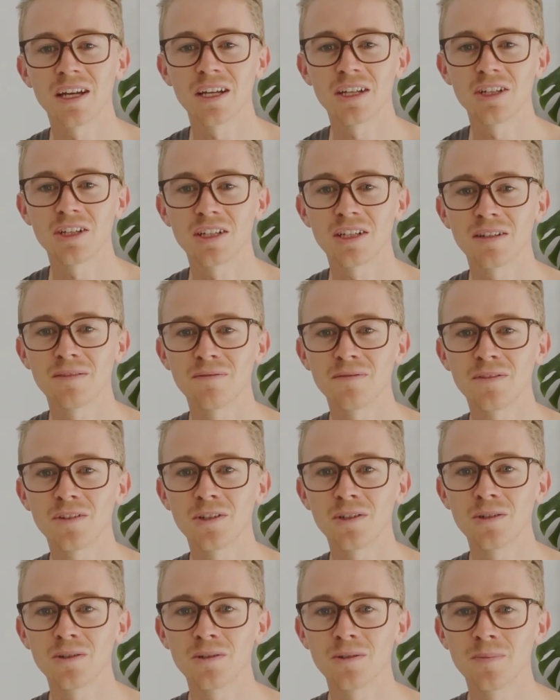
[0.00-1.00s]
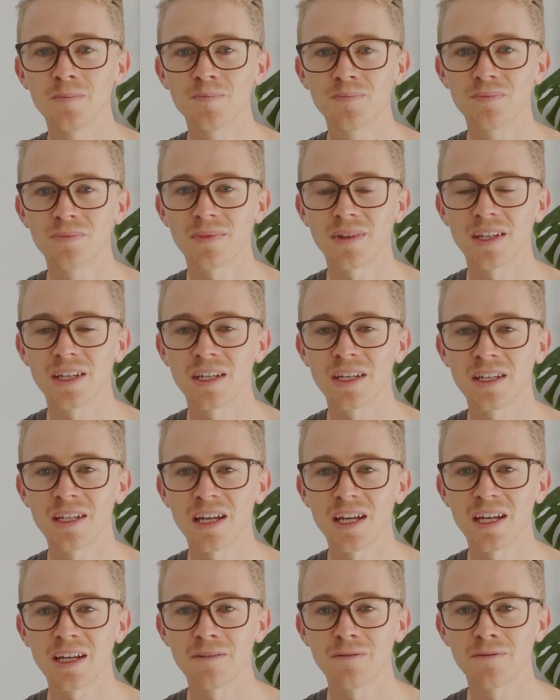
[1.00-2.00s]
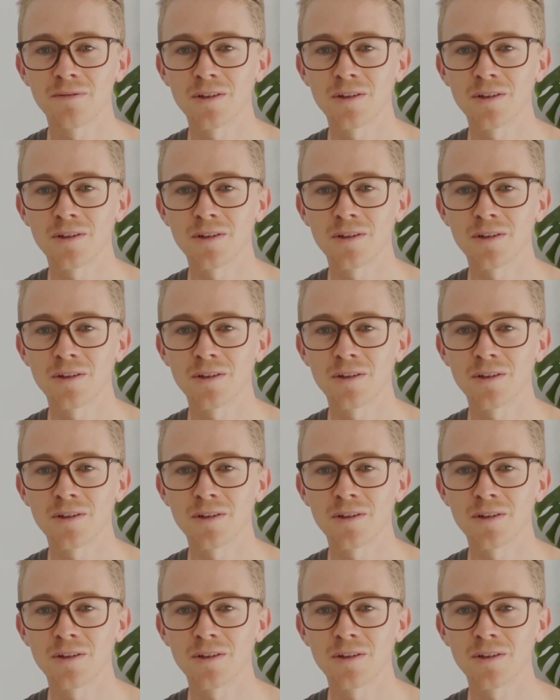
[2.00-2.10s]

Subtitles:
you can view in a